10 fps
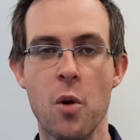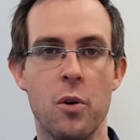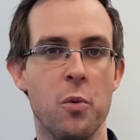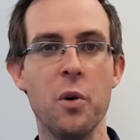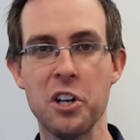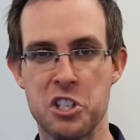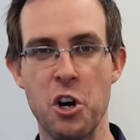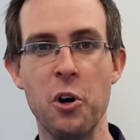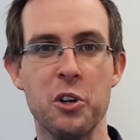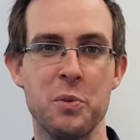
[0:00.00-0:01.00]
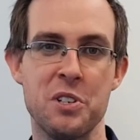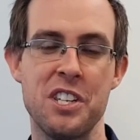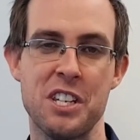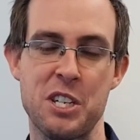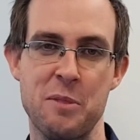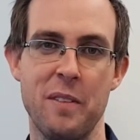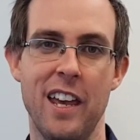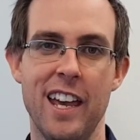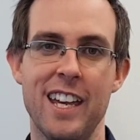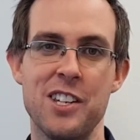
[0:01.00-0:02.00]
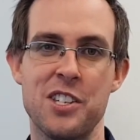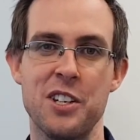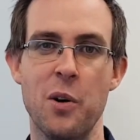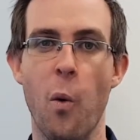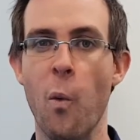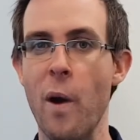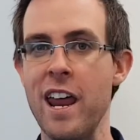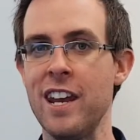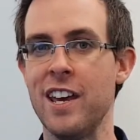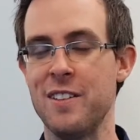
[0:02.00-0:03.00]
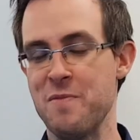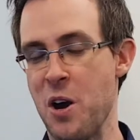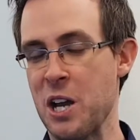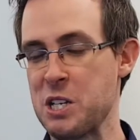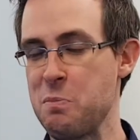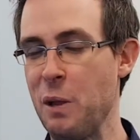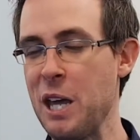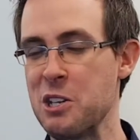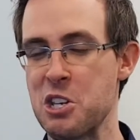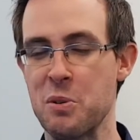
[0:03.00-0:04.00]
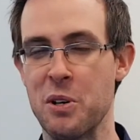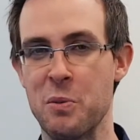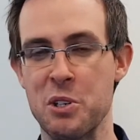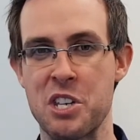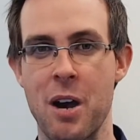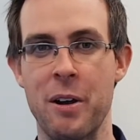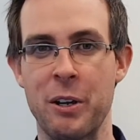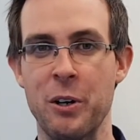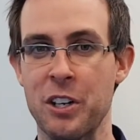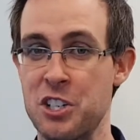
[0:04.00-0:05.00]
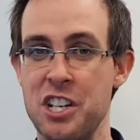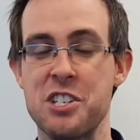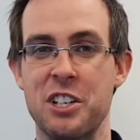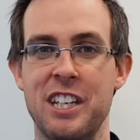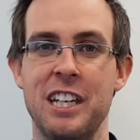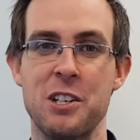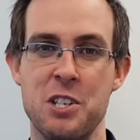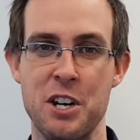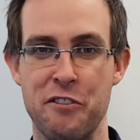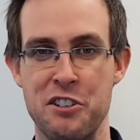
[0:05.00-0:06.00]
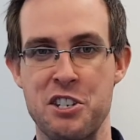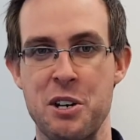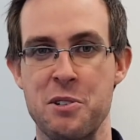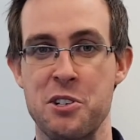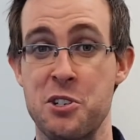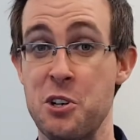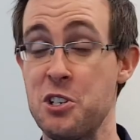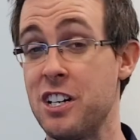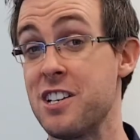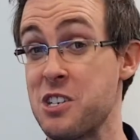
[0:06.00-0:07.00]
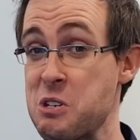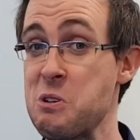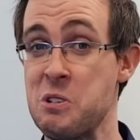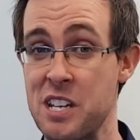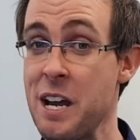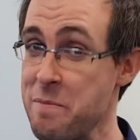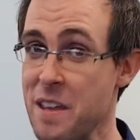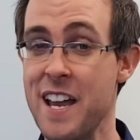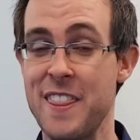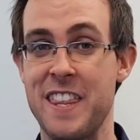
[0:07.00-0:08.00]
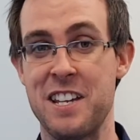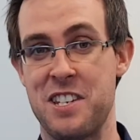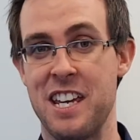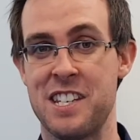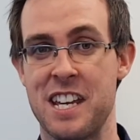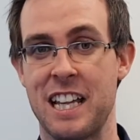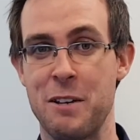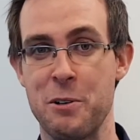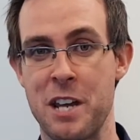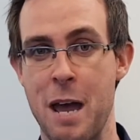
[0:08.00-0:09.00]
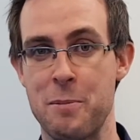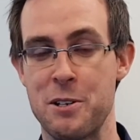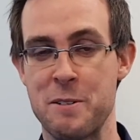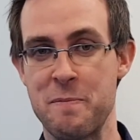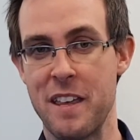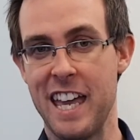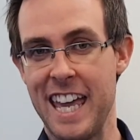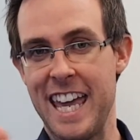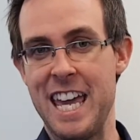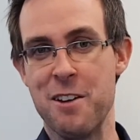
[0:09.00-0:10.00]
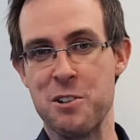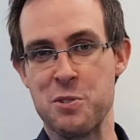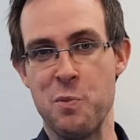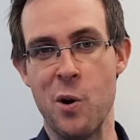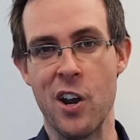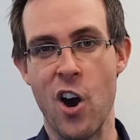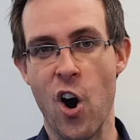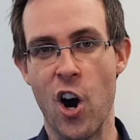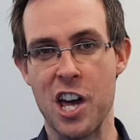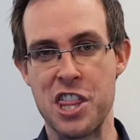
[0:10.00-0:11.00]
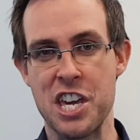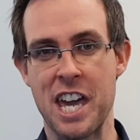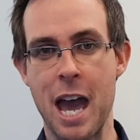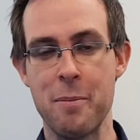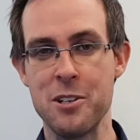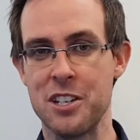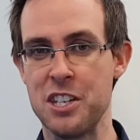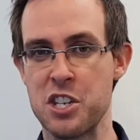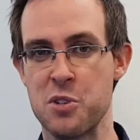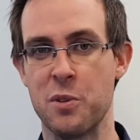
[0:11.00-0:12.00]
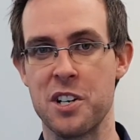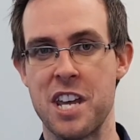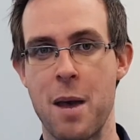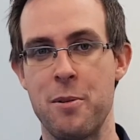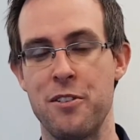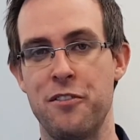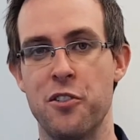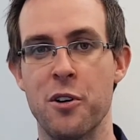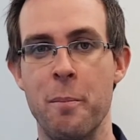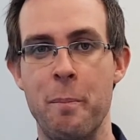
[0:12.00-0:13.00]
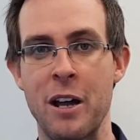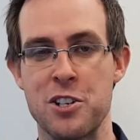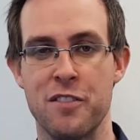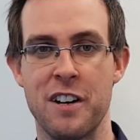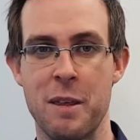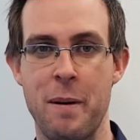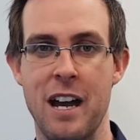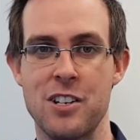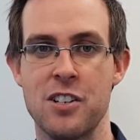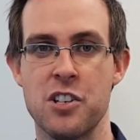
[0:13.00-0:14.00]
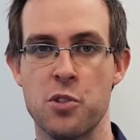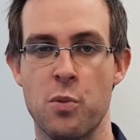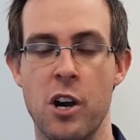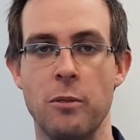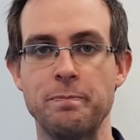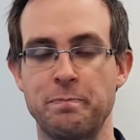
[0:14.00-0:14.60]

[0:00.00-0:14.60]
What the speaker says: Well, what I told her was this, is that when I explain it to her what's going on, she's going to kick herself and so is her surgeon. As it turns out, that's exactly what happened. Here is what I think happened, and this is what has happened for a bunch of other patients as well.